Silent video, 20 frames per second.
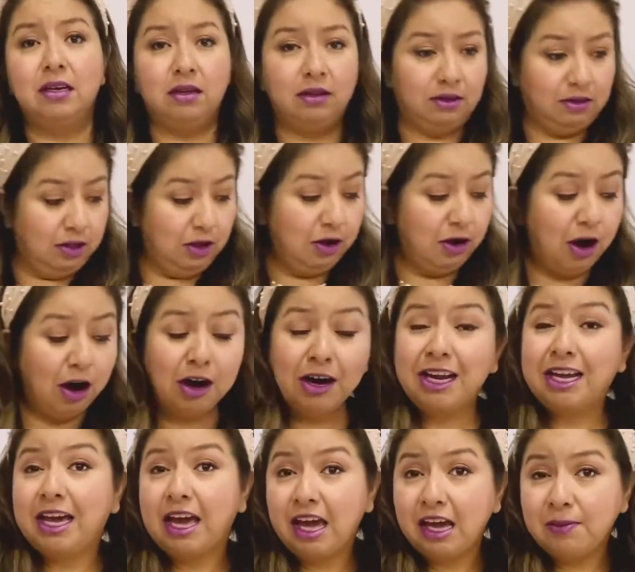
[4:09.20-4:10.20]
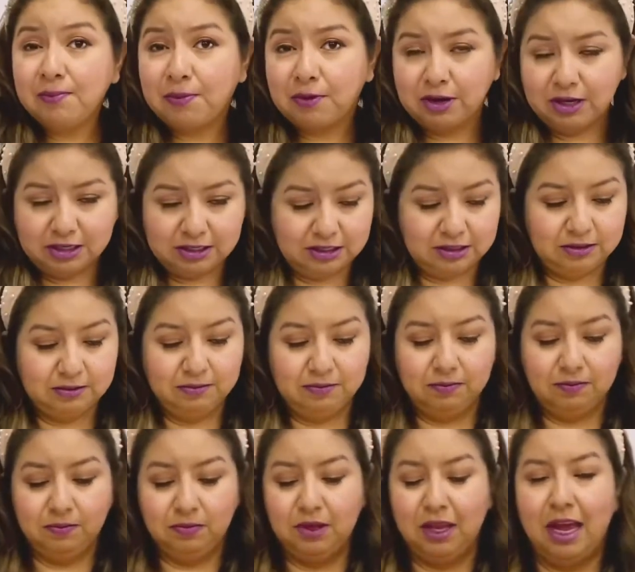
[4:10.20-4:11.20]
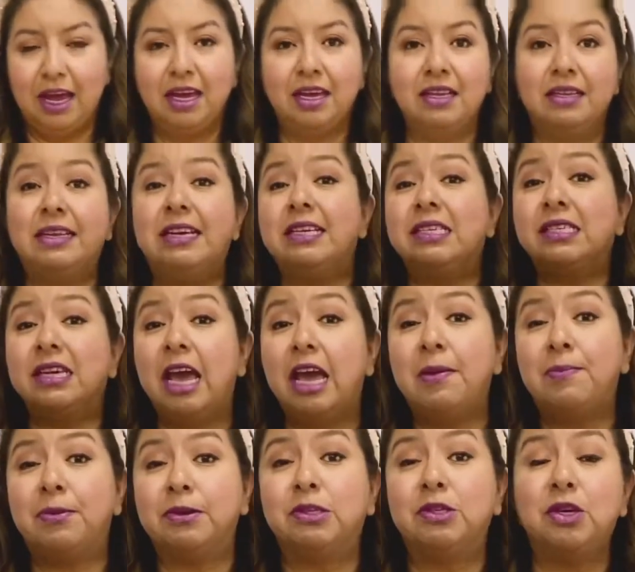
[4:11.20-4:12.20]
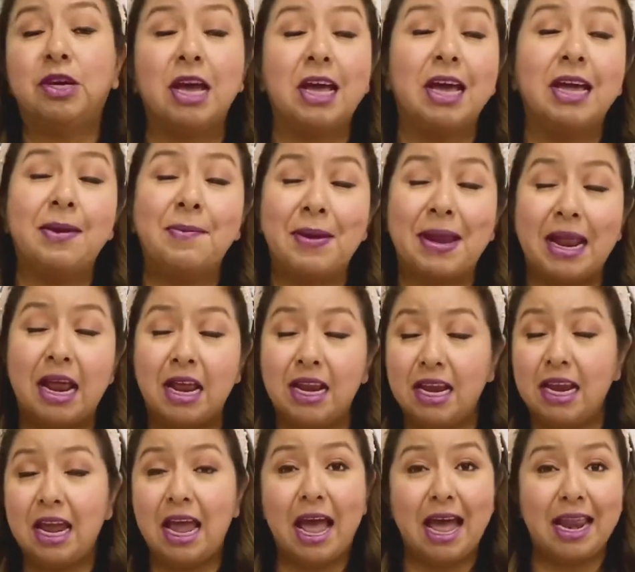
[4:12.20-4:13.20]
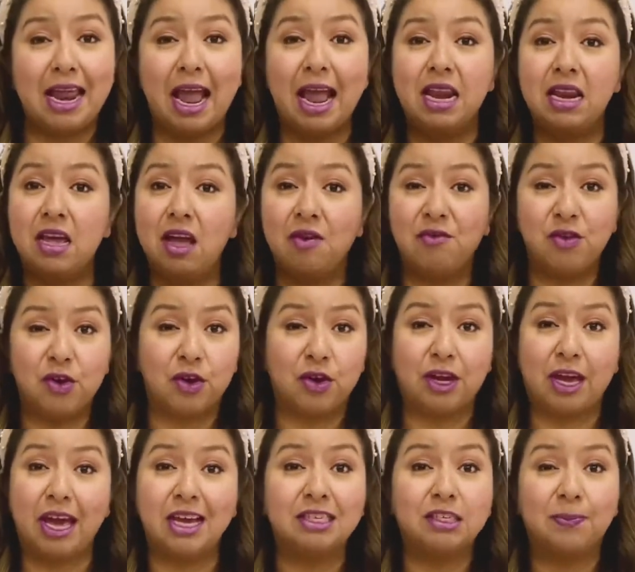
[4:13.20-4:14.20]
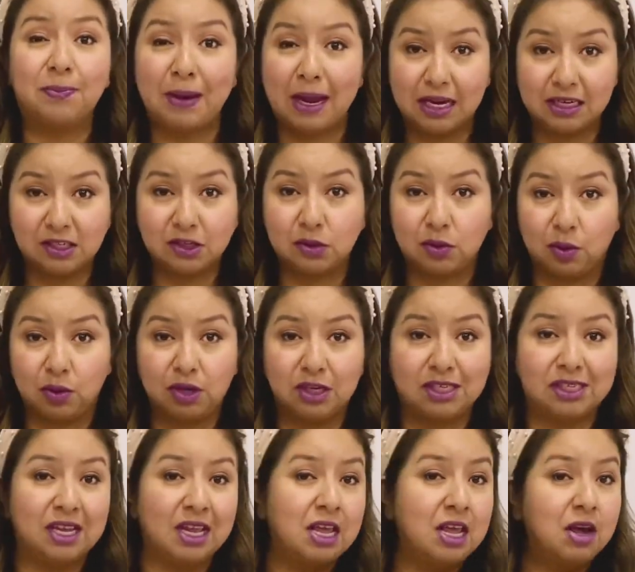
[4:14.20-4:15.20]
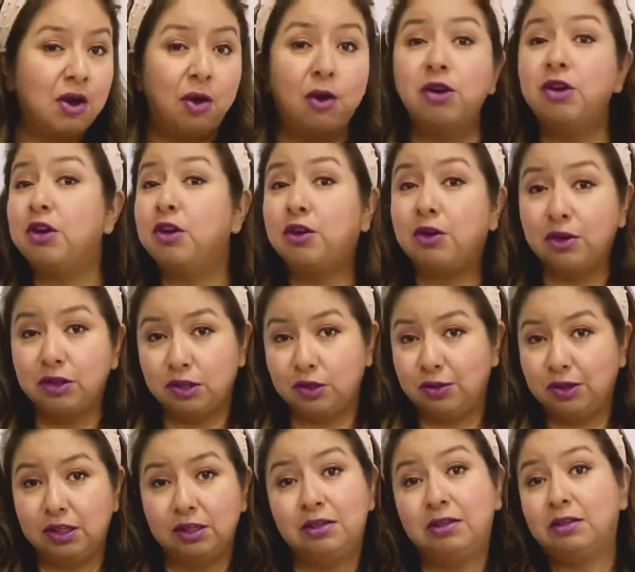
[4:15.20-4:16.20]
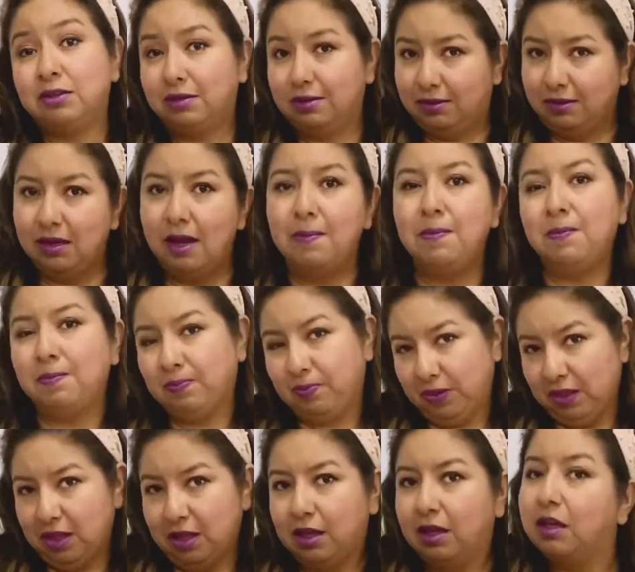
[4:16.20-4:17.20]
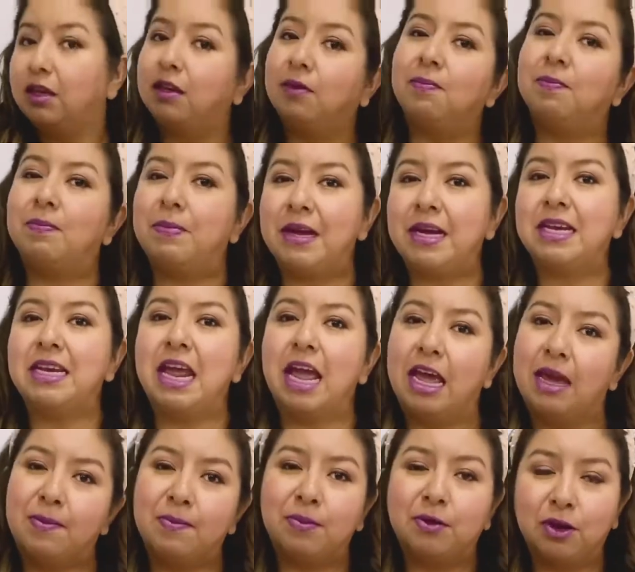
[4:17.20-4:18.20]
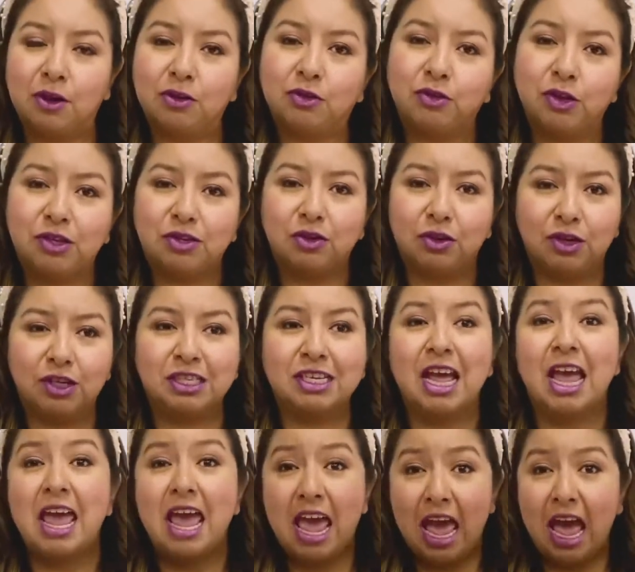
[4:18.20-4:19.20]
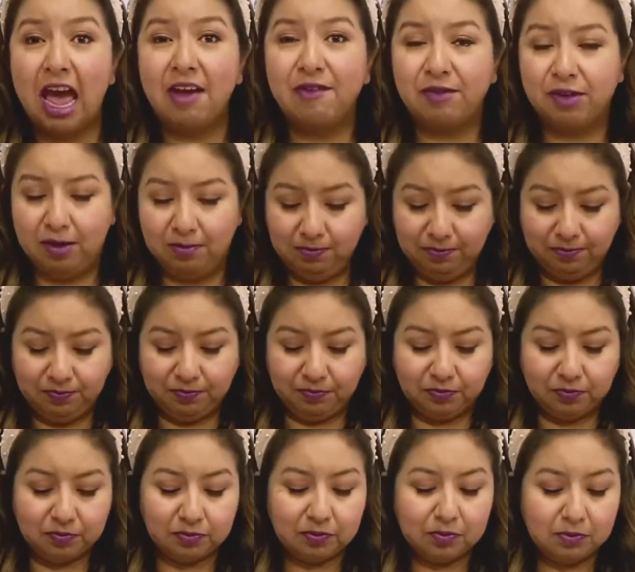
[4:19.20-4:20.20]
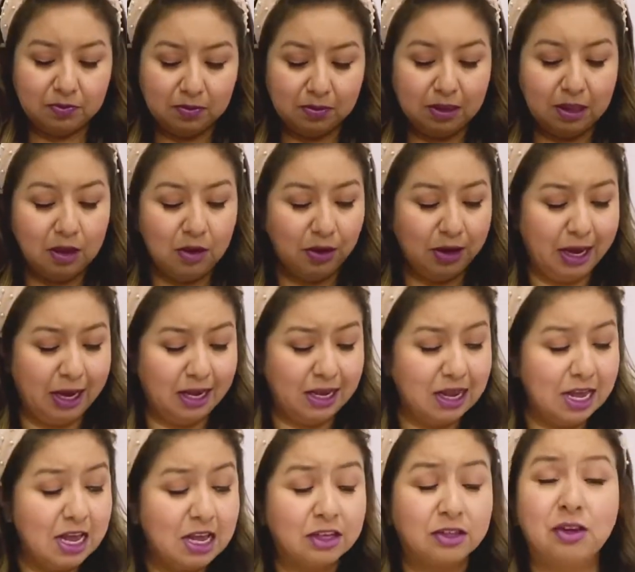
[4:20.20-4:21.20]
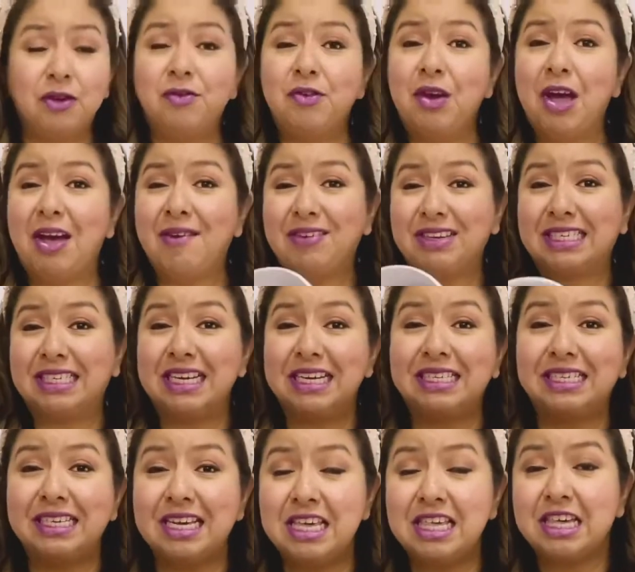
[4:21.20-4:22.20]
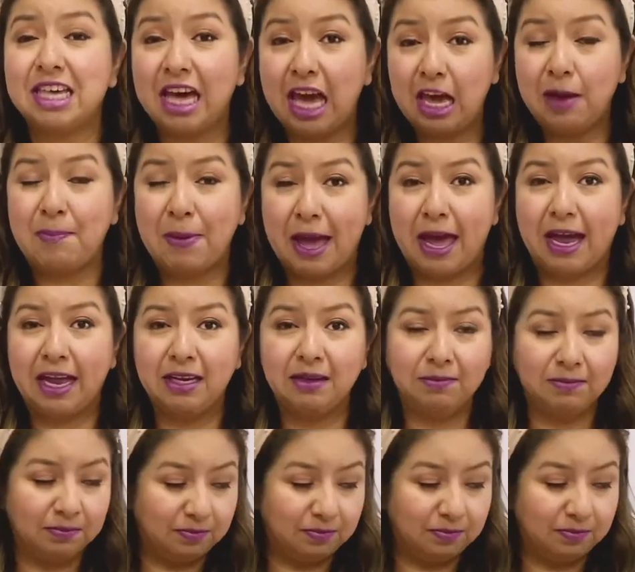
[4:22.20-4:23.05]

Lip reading: there are cake boards. Okay, these cake boards, you can get them at any of your cake supply stores or your grocery. Some big name grocery stores have them. Okay, so if you have a 6-inch cake pan,